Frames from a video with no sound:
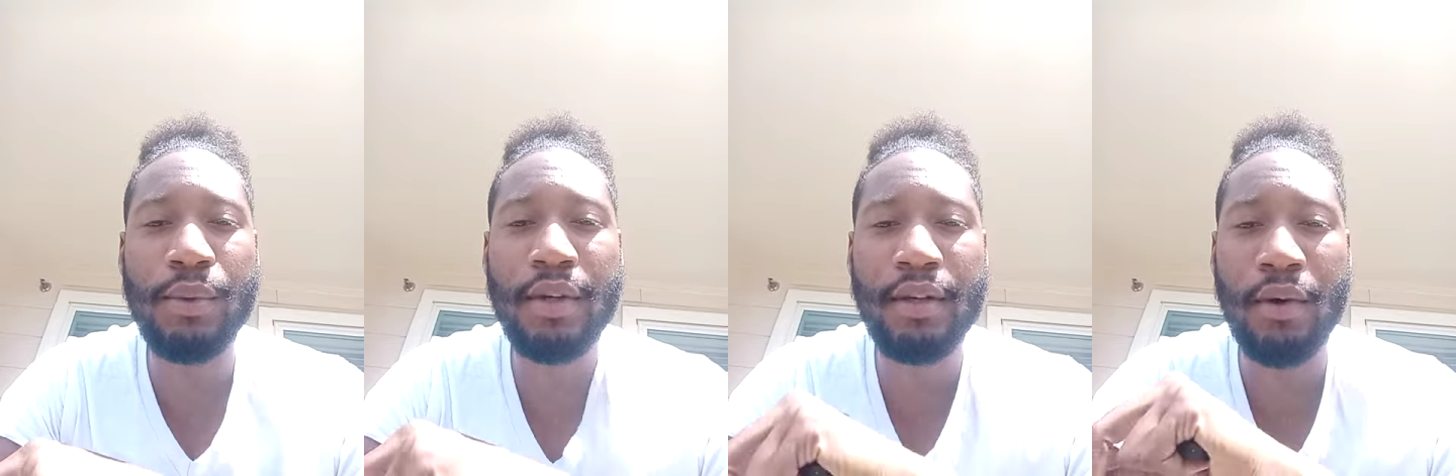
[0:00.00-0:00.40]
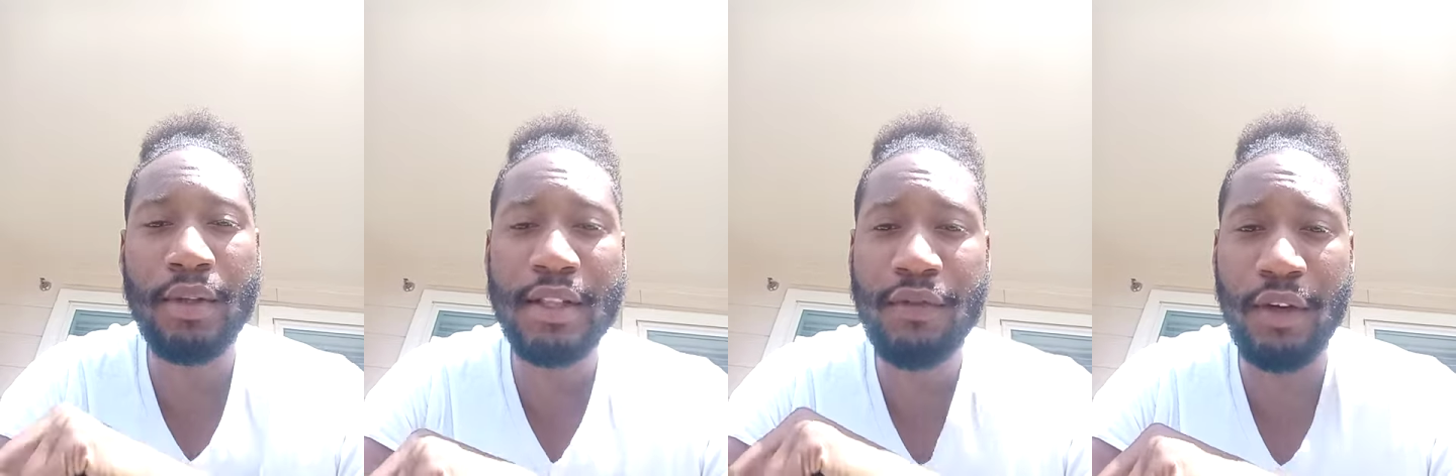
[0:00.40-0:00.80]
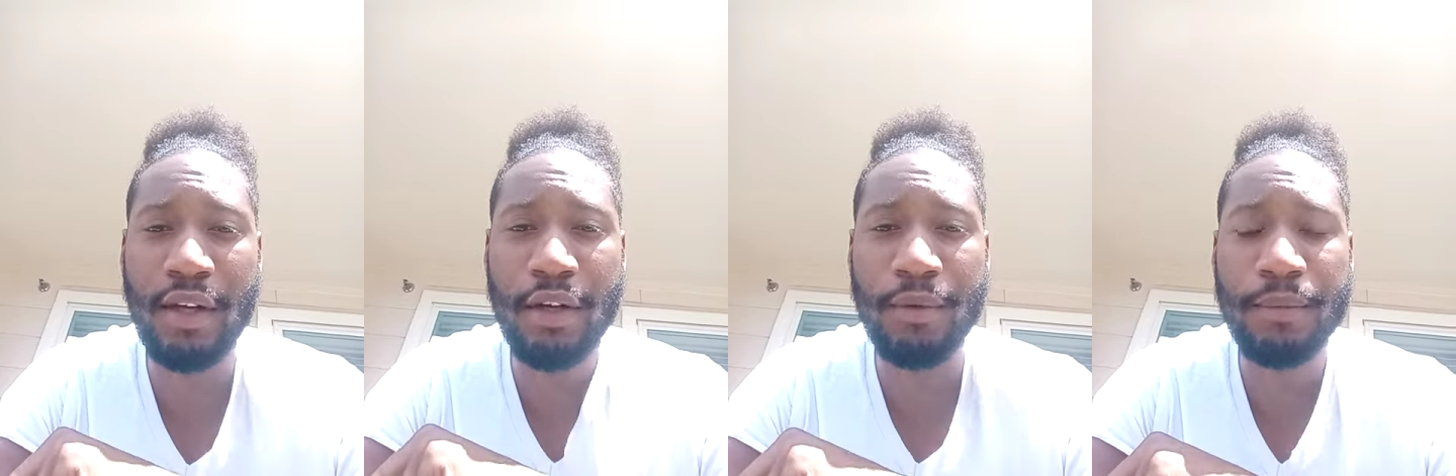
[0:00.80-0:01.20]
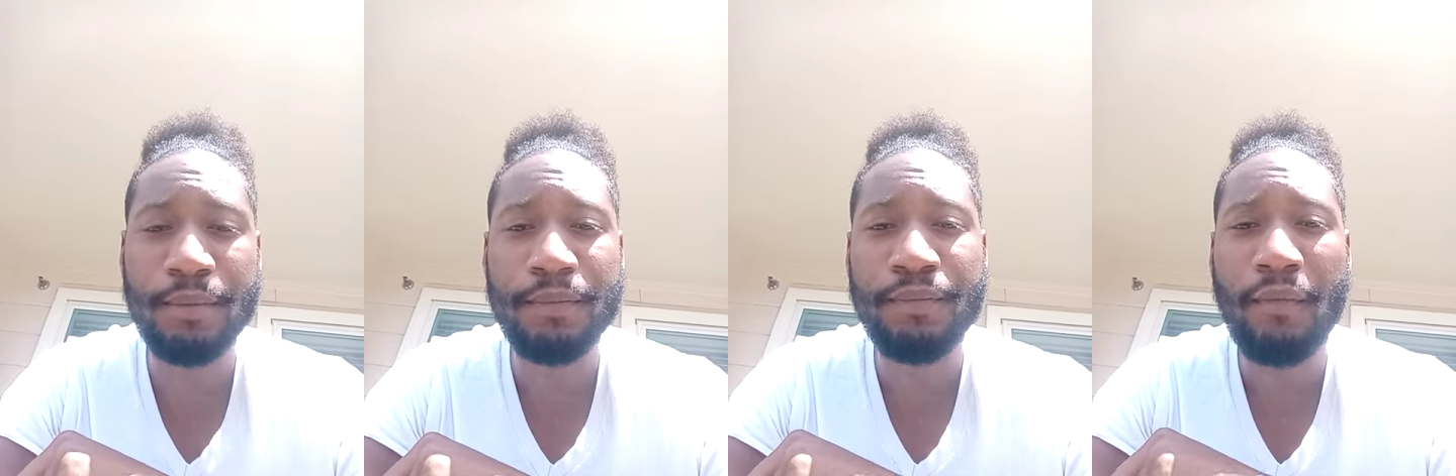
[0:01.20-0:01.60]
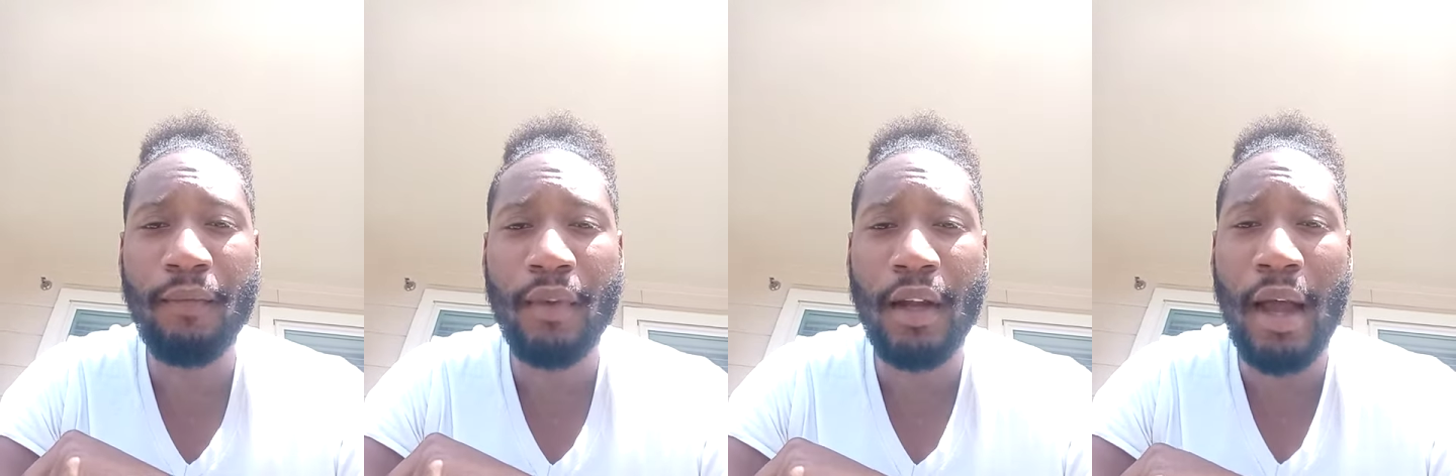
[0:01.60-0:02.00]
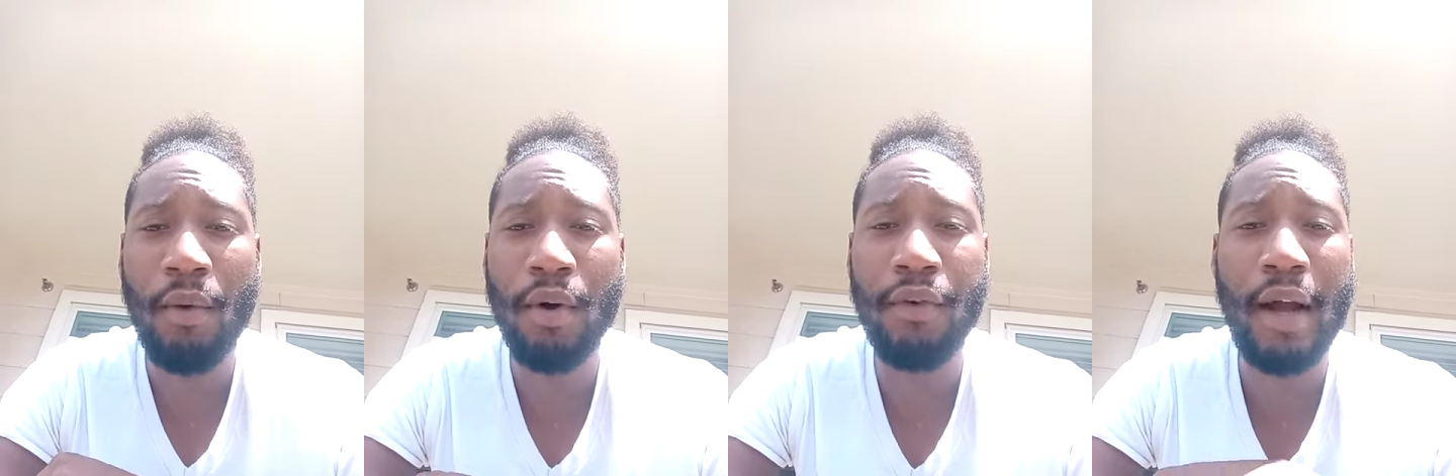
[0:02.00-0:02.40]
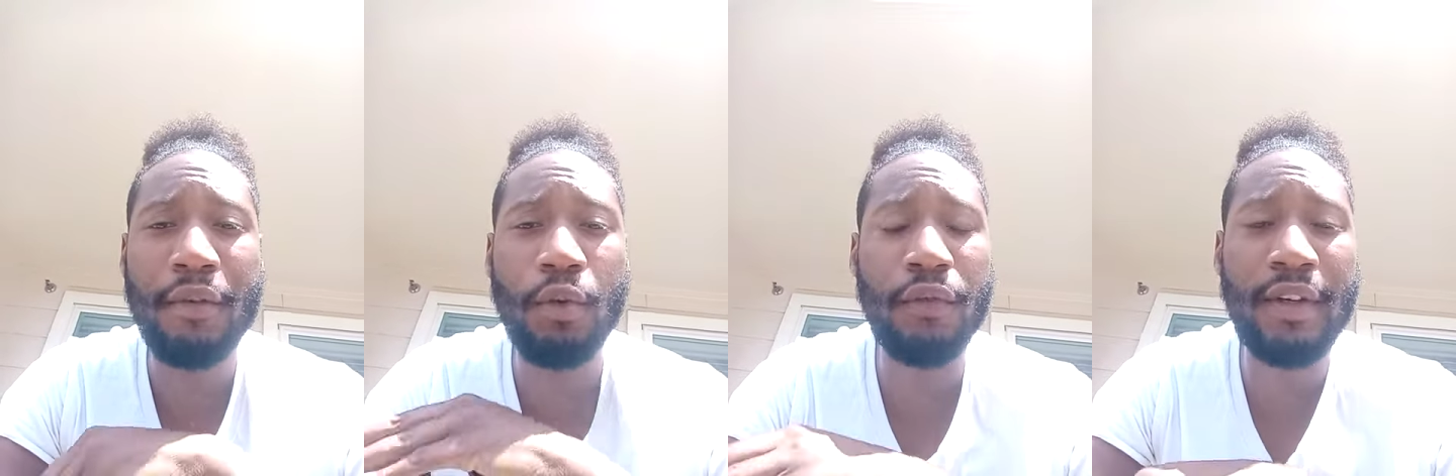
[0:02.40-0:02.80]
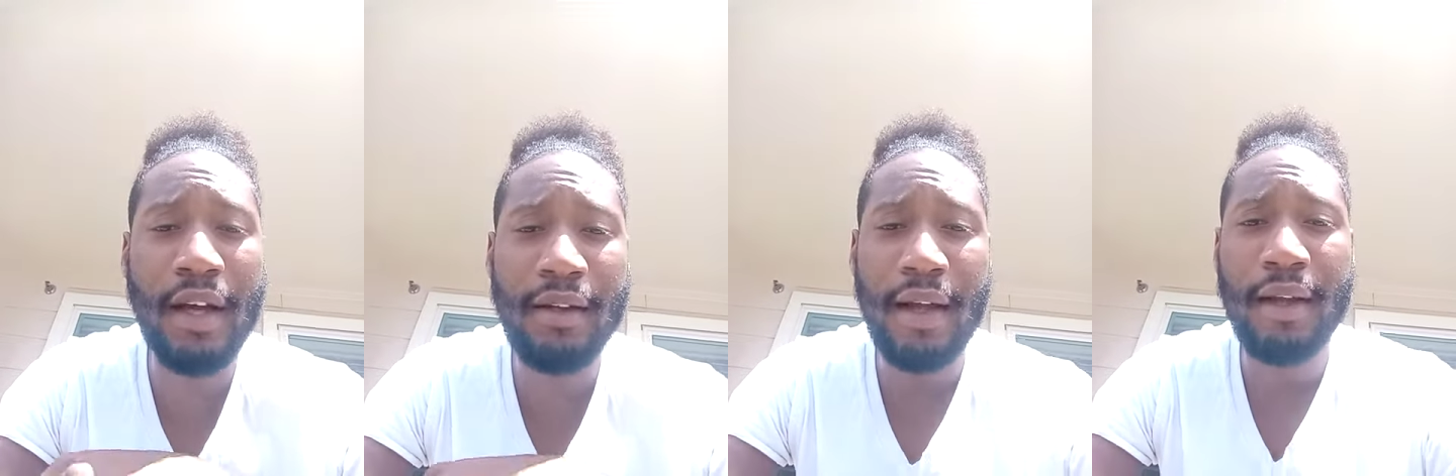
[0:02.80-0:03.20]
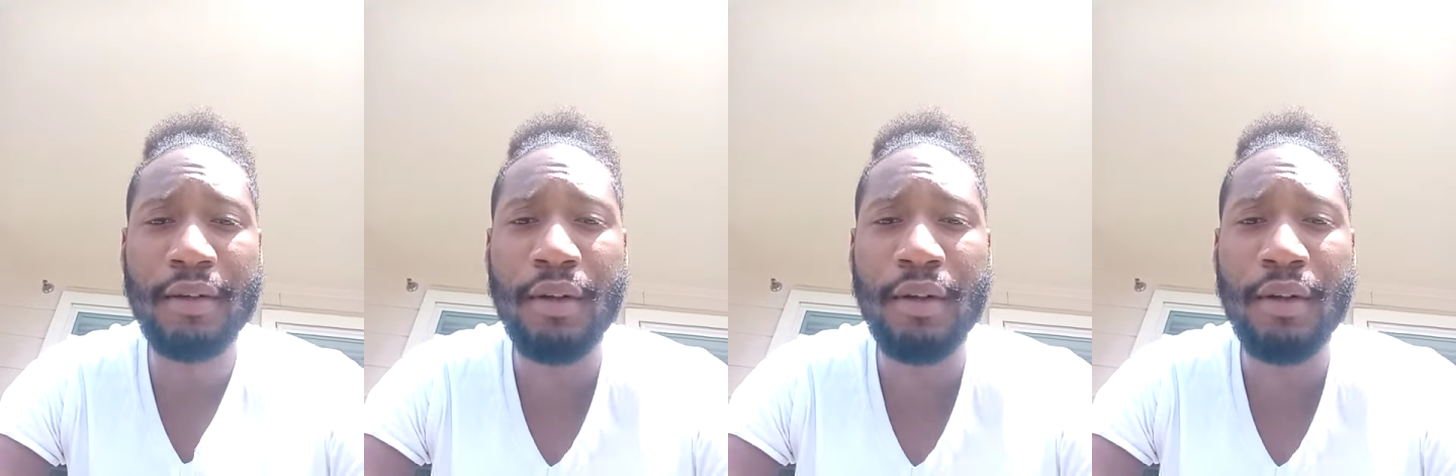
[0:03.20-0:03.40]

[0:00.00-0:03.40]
it on this video. However, after you've done that,